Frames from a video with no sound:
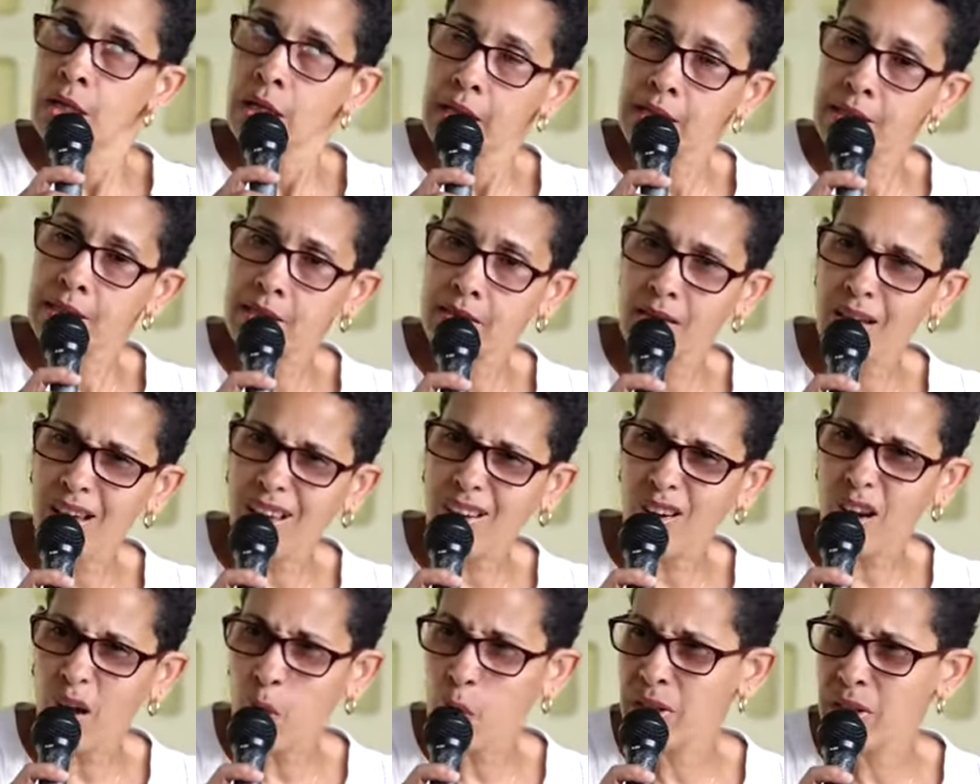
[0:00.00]
it's not
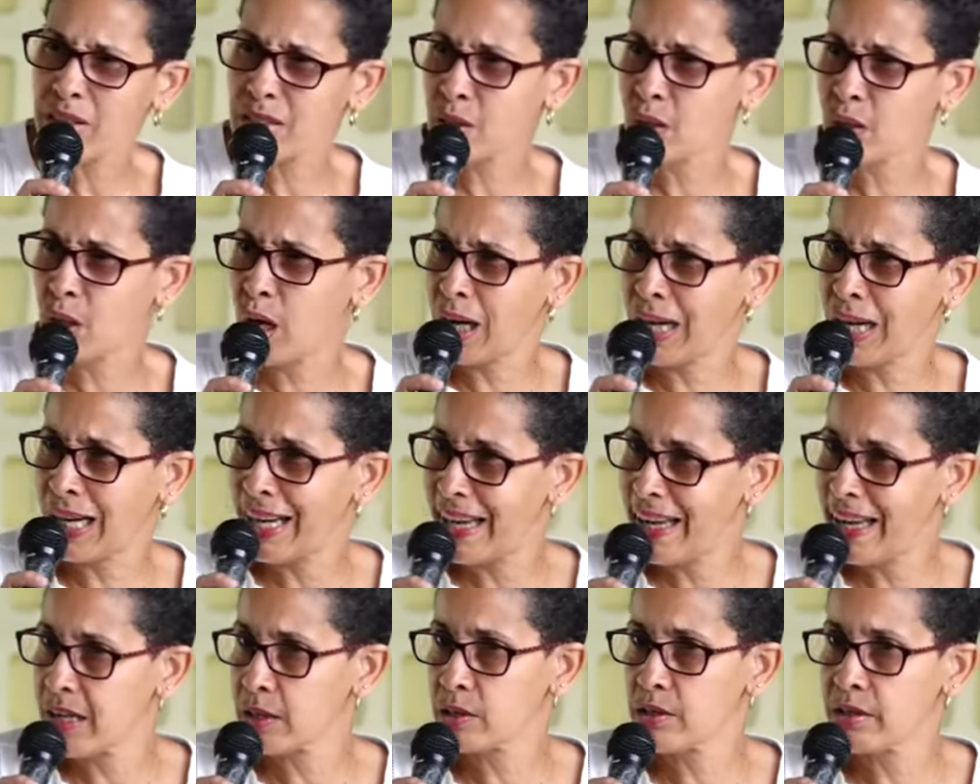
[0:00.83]
always
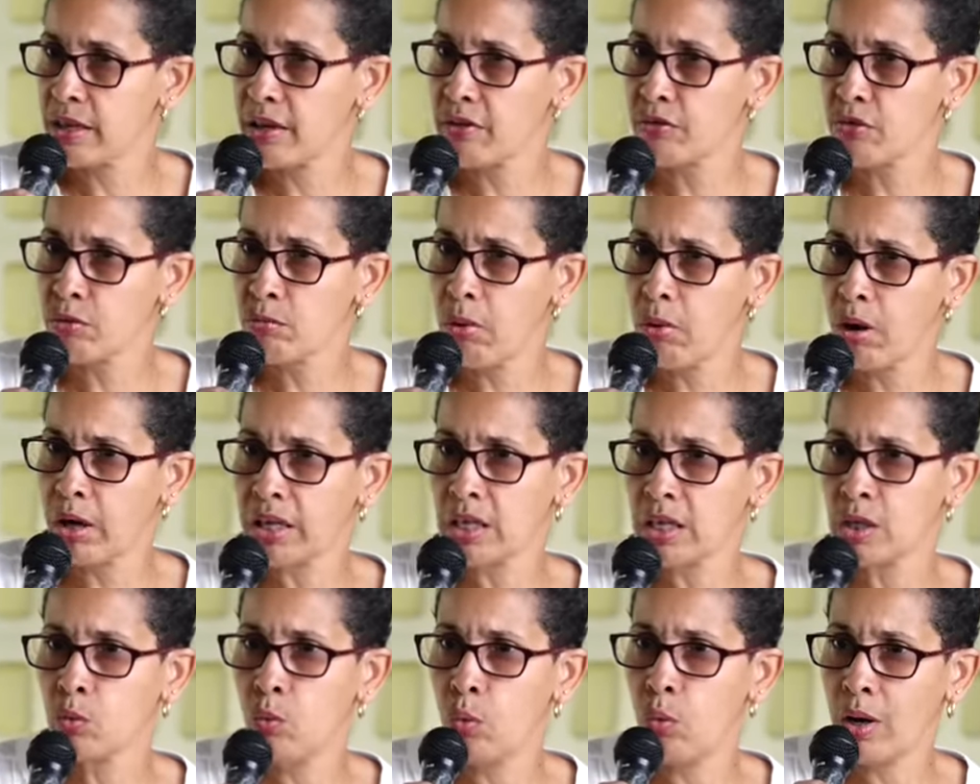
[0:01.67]
clear to
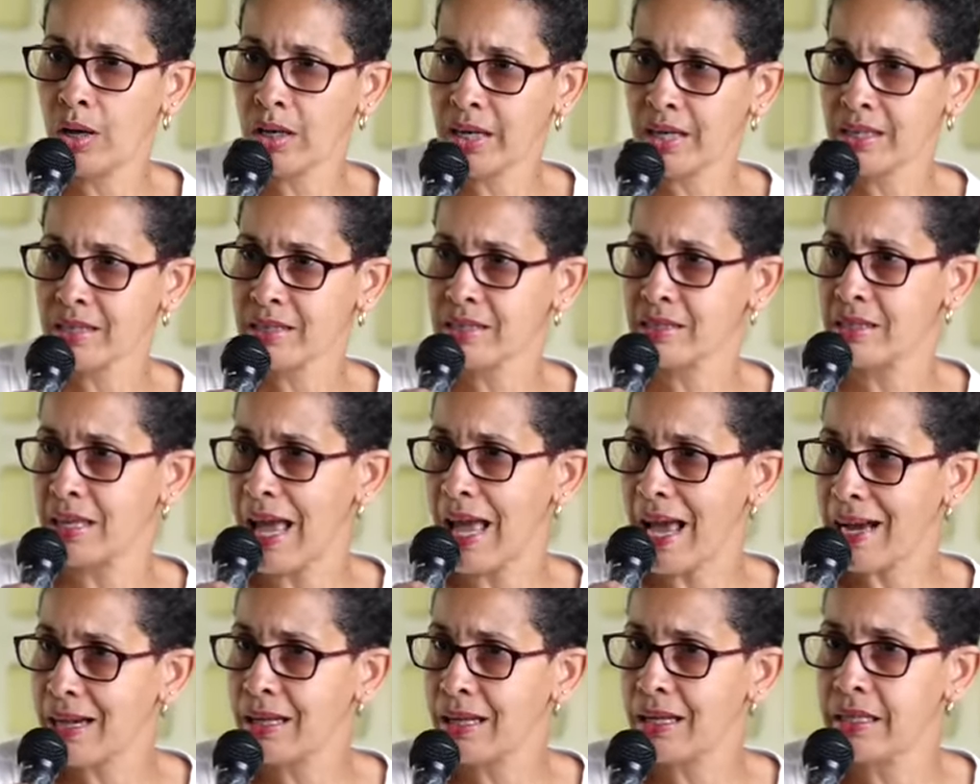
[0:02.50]
everybody what
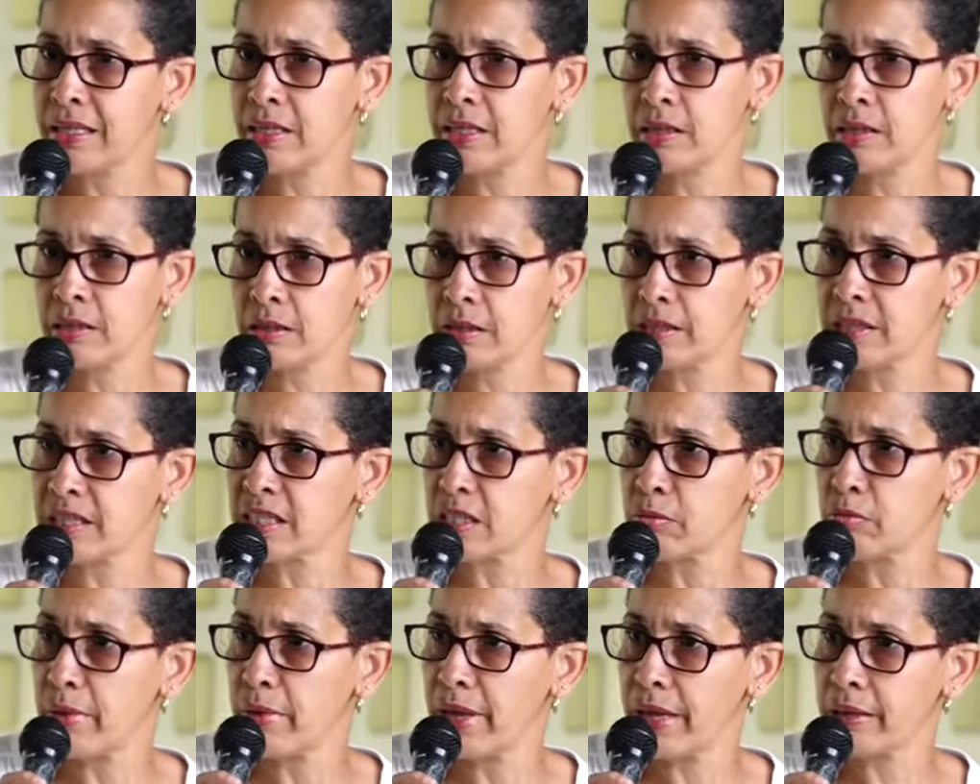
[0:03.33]
exactly is
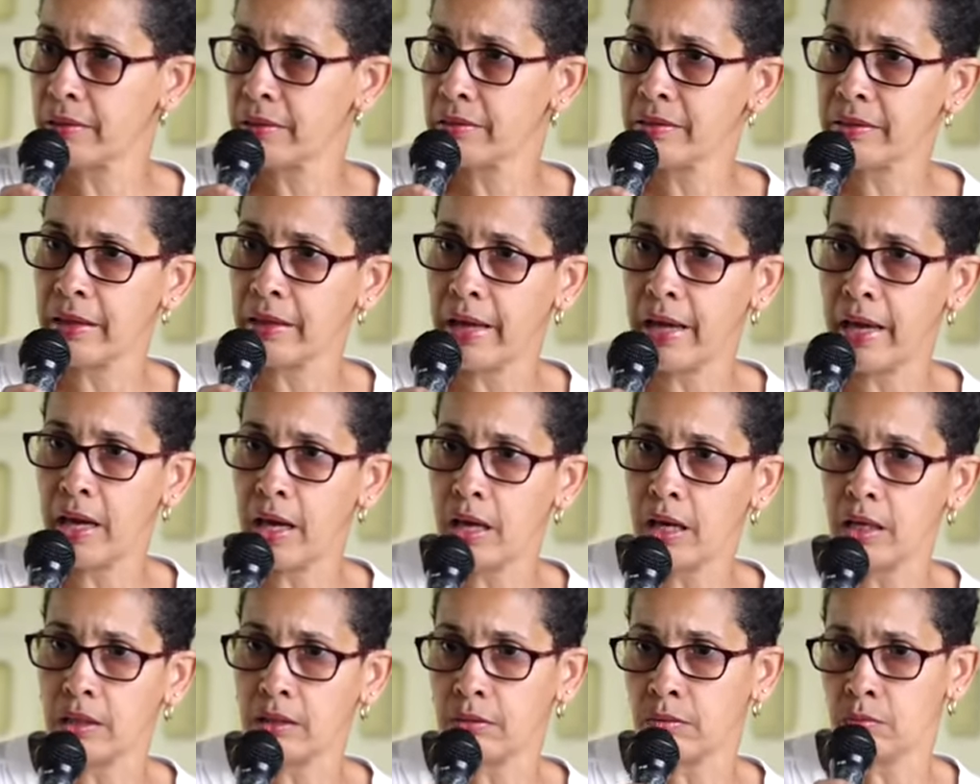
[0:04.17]
meant,
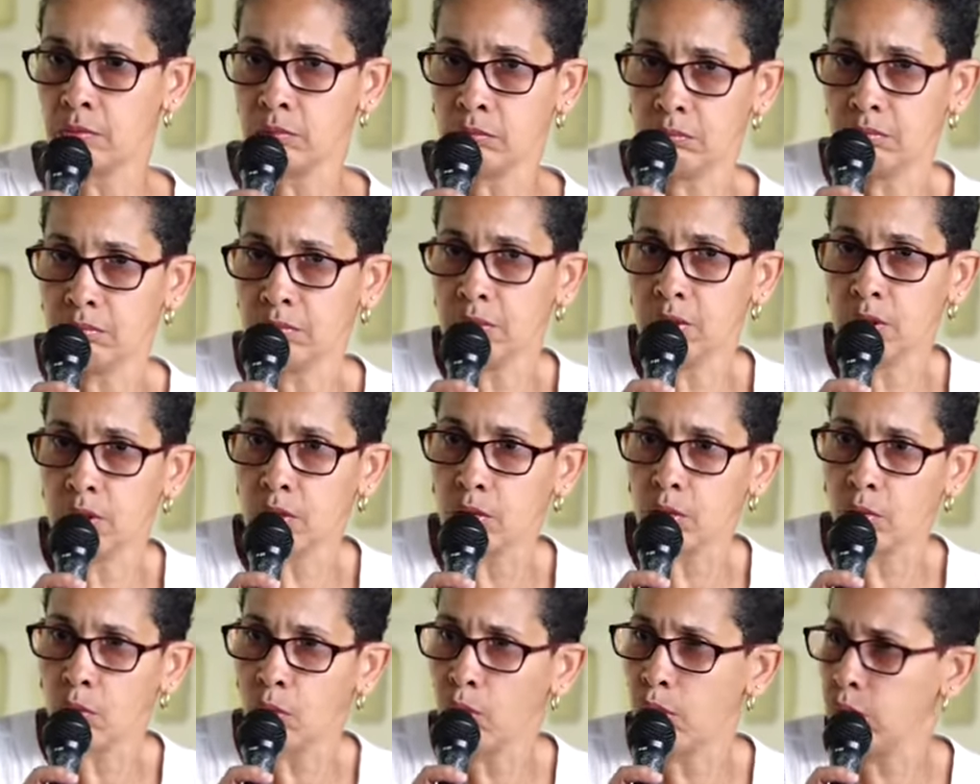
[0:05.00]
and
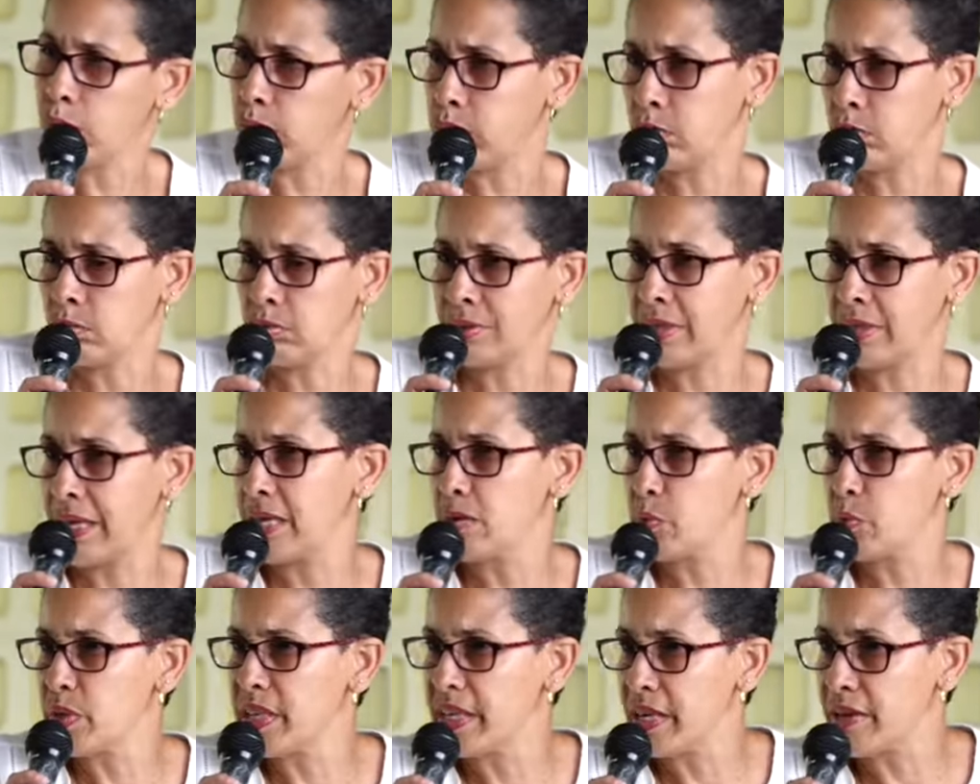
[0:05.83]

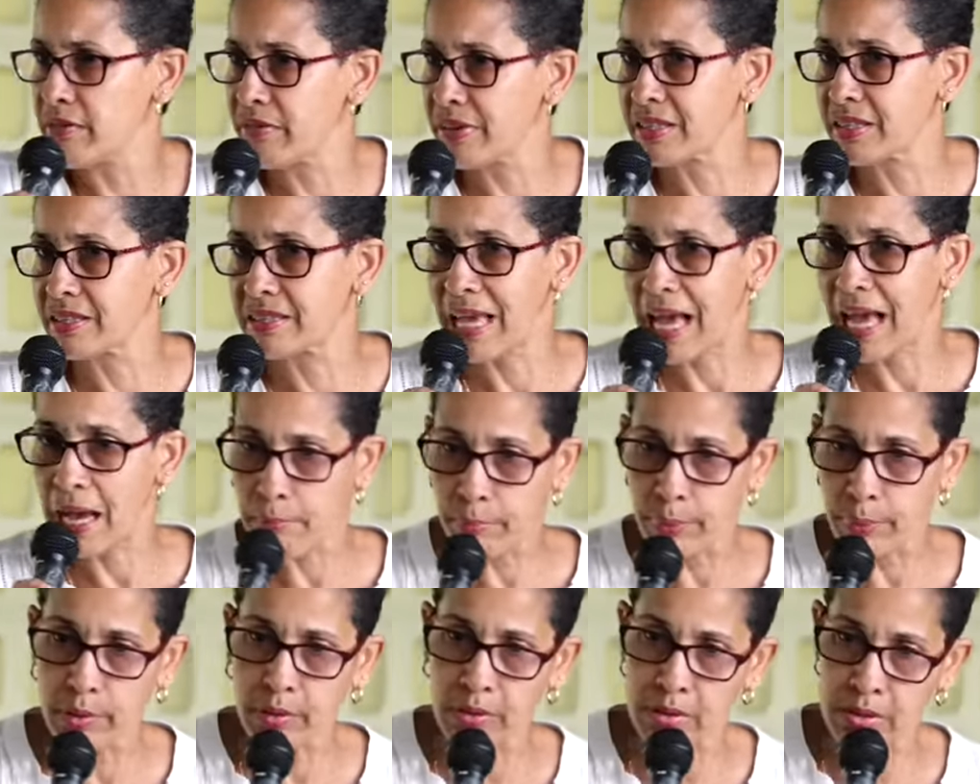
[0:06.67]
can we give
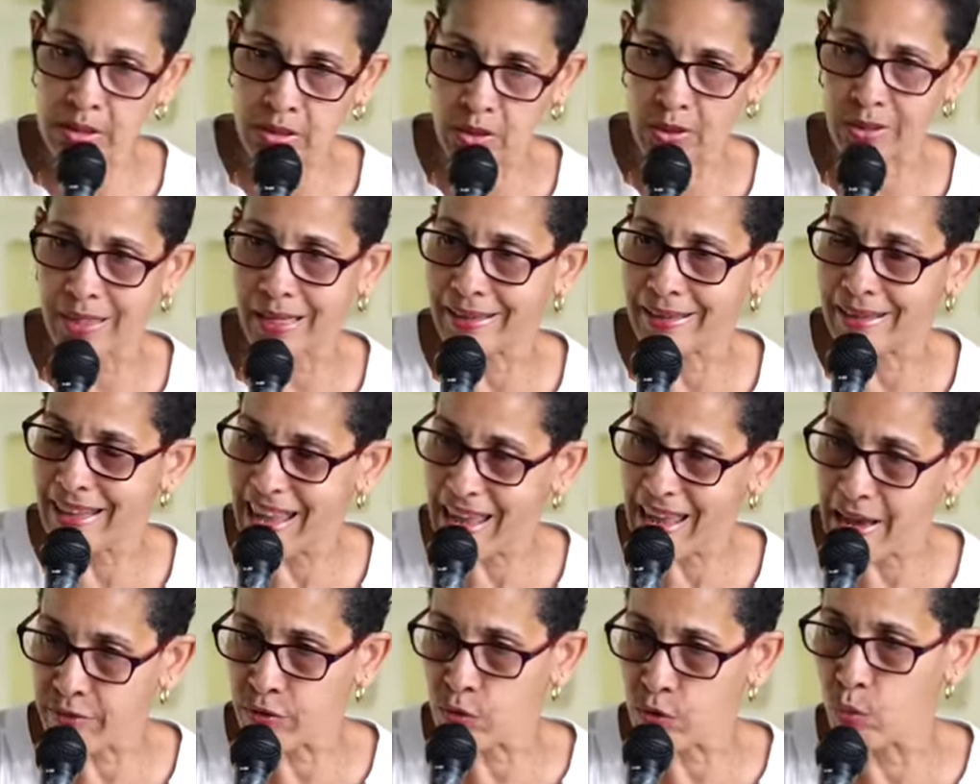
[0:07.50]
examples so that
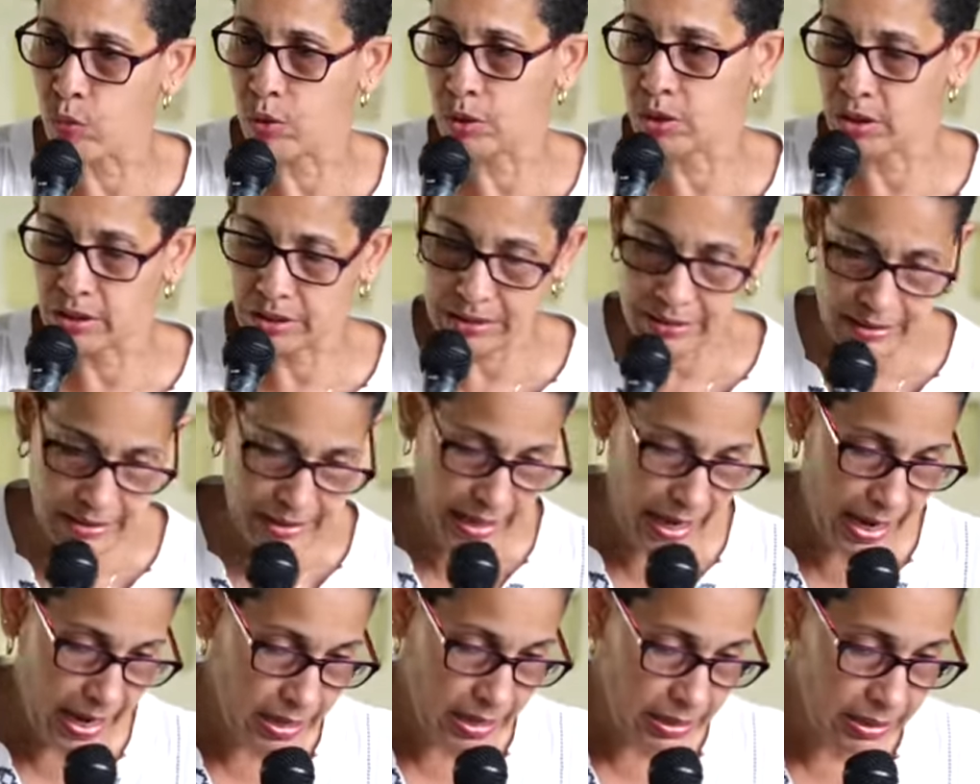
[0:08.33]
everyone
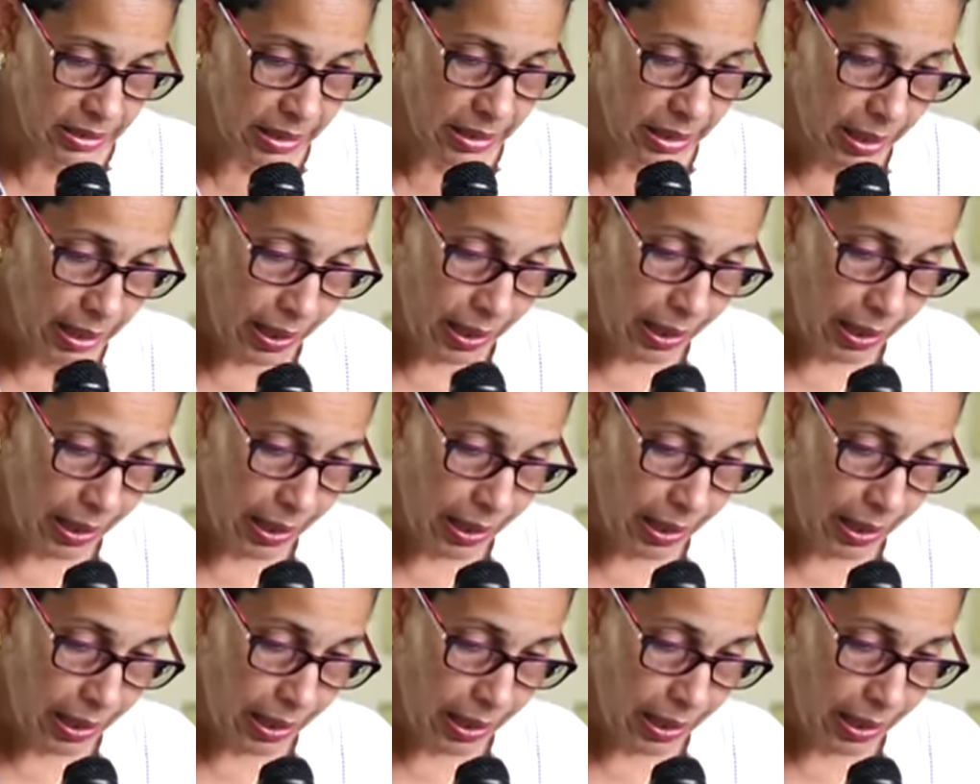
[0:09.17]
understands.